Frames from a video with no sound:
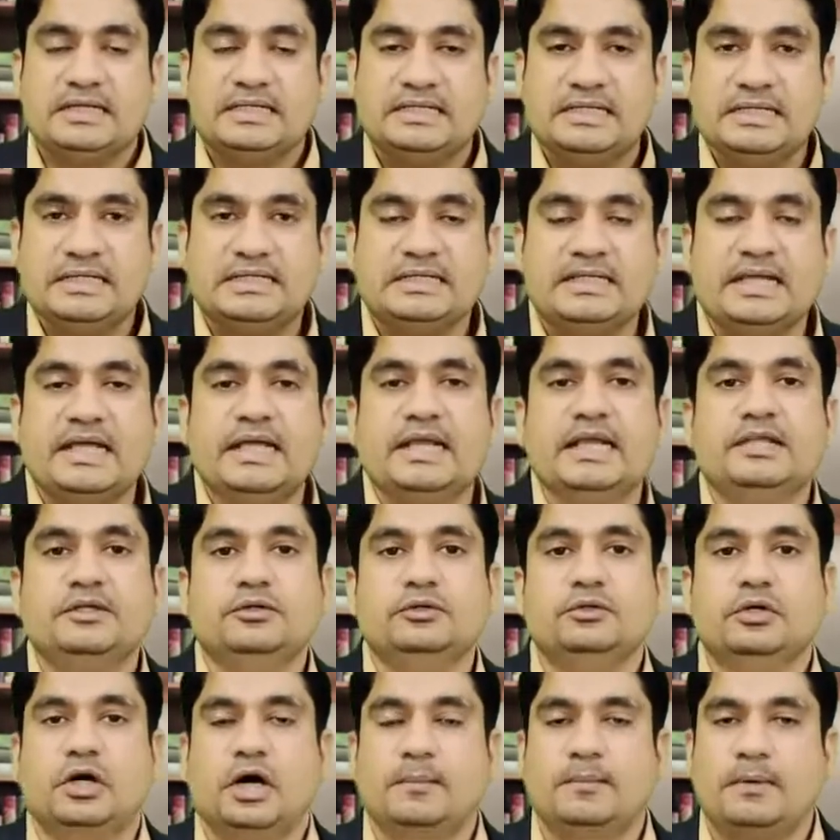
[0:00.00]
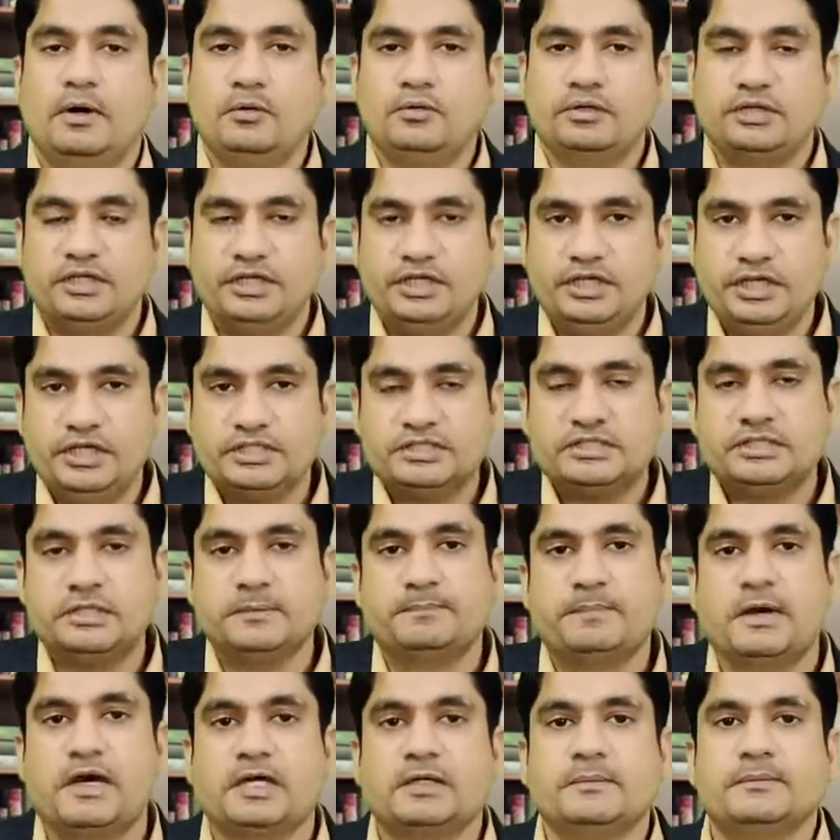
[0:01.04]
detail you about each
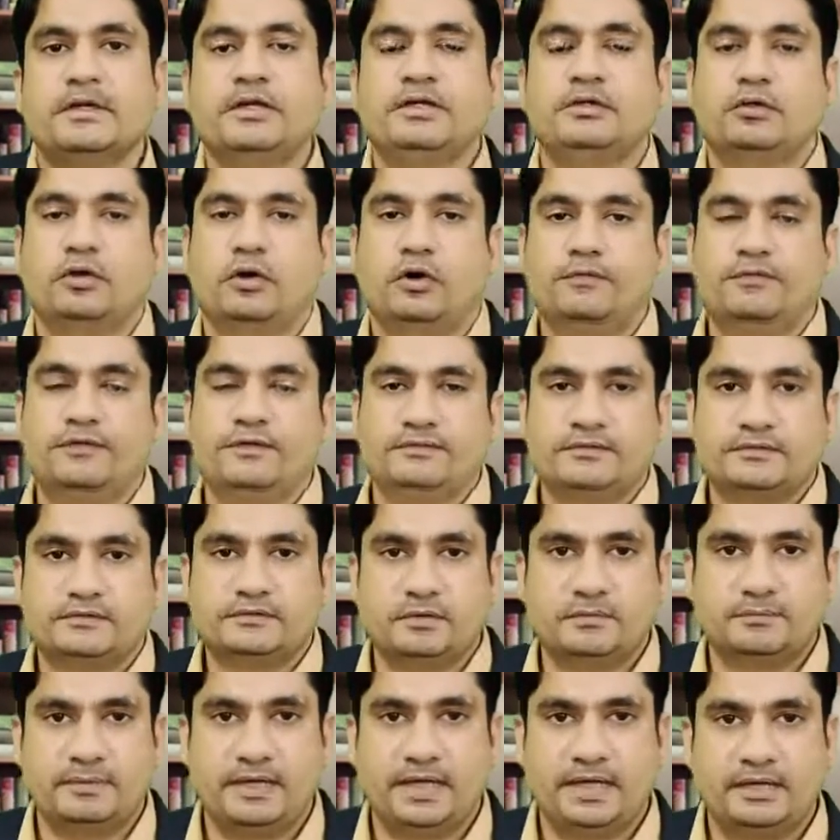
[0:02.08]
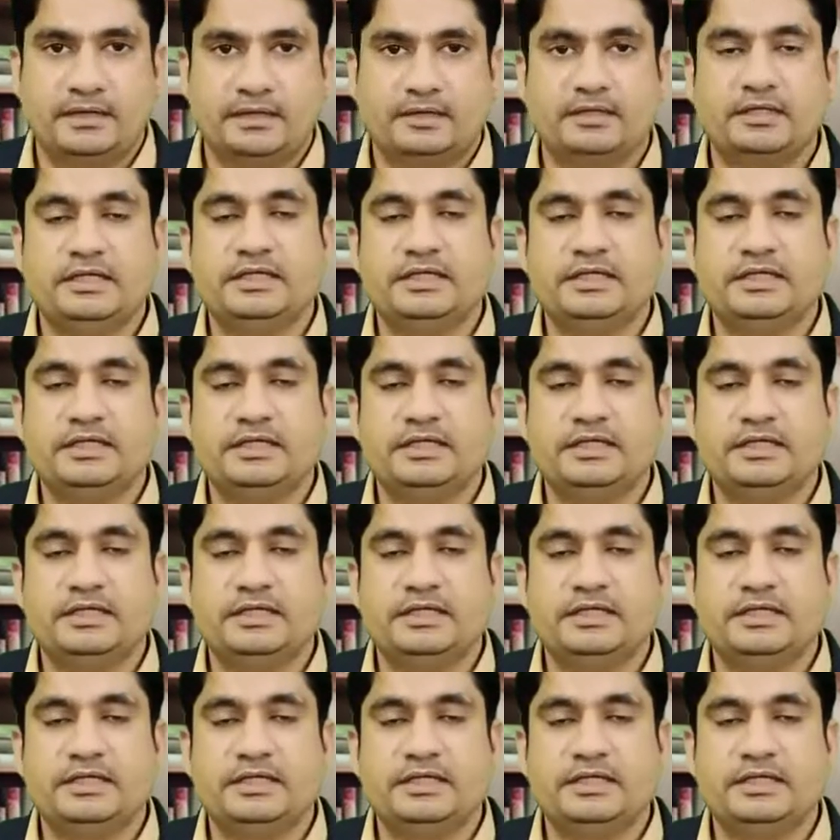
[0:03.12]
department of investment bank,